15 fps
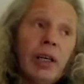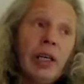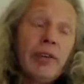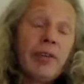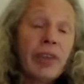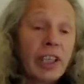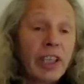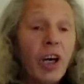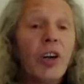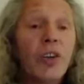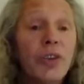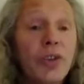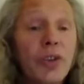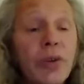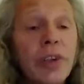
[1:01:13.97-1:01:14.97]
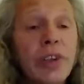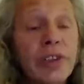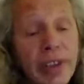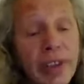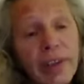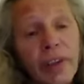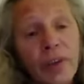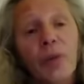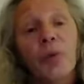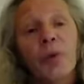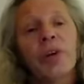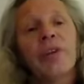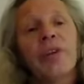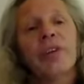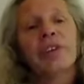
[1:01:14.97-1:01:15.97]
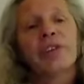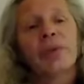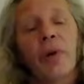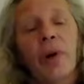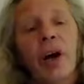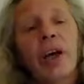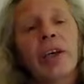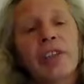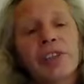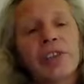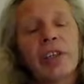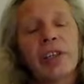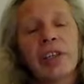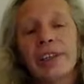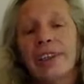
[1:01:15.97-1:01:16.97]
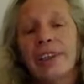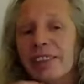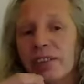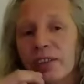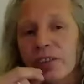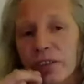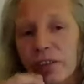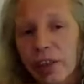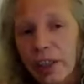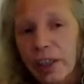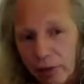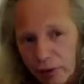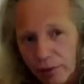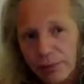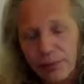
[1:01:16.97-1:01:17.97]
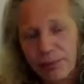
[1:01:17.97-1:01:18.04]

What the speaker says: if they can't do this, that they're not worthy. So I say it's a skill.